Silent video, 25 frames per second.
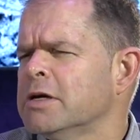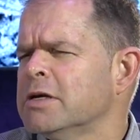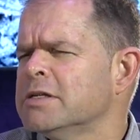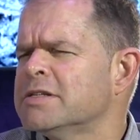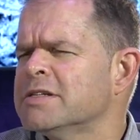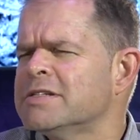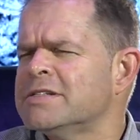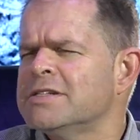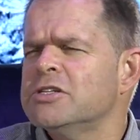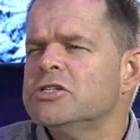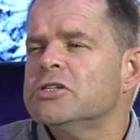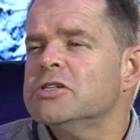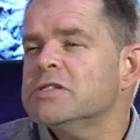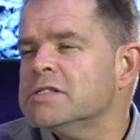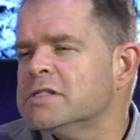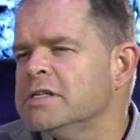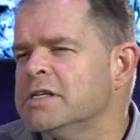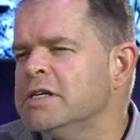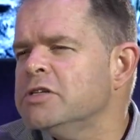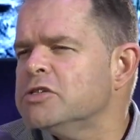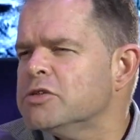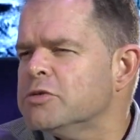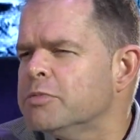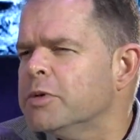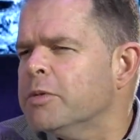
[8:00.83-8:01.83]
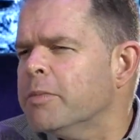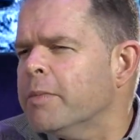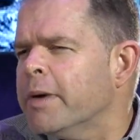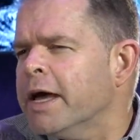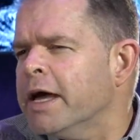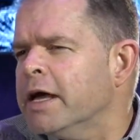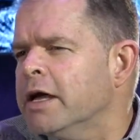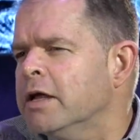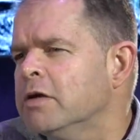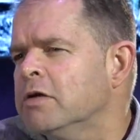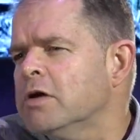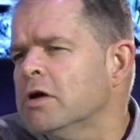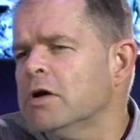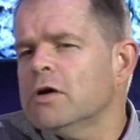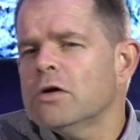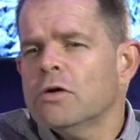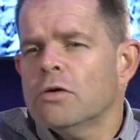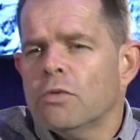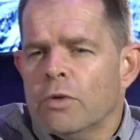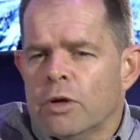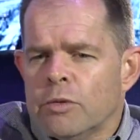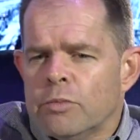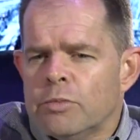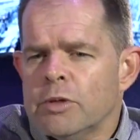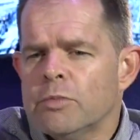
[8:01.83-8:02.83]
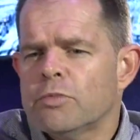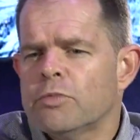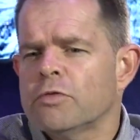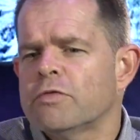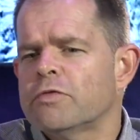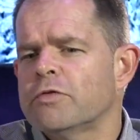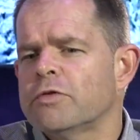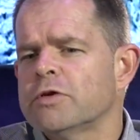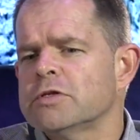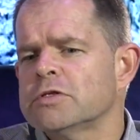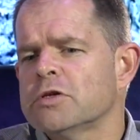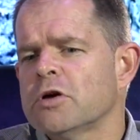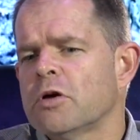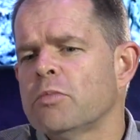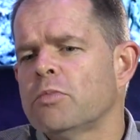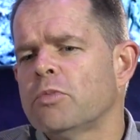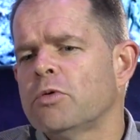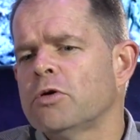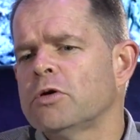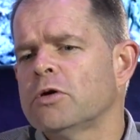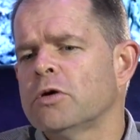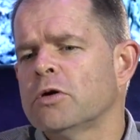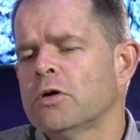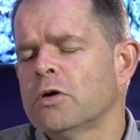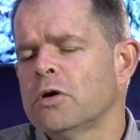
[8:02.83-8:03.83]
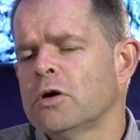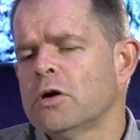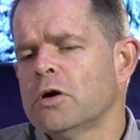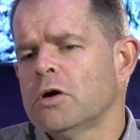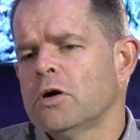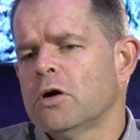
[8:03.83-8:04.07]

Decisions need to be made when people, for example,